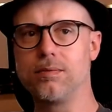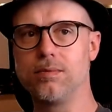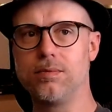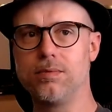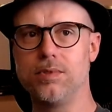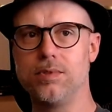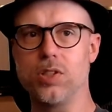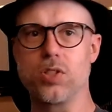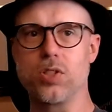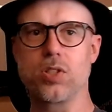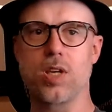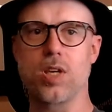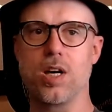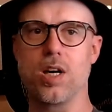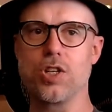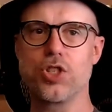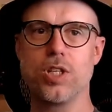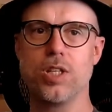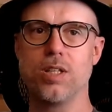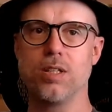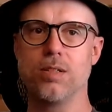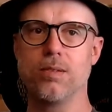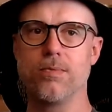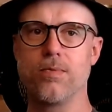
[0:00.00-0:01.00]

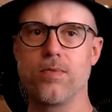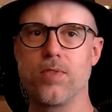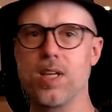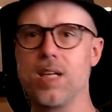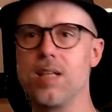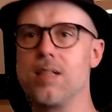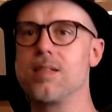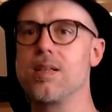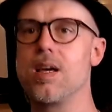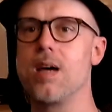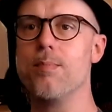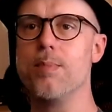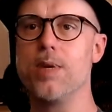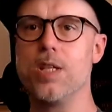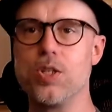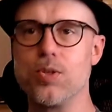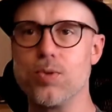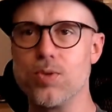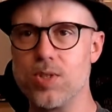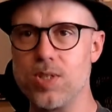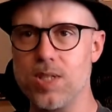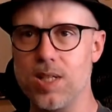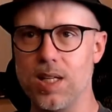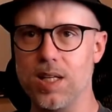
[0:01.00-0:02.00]
discussion of things I'm
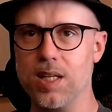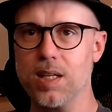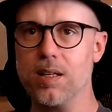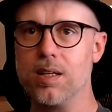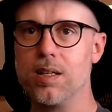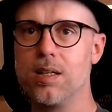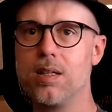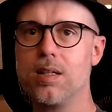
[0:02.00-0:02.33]
interested in.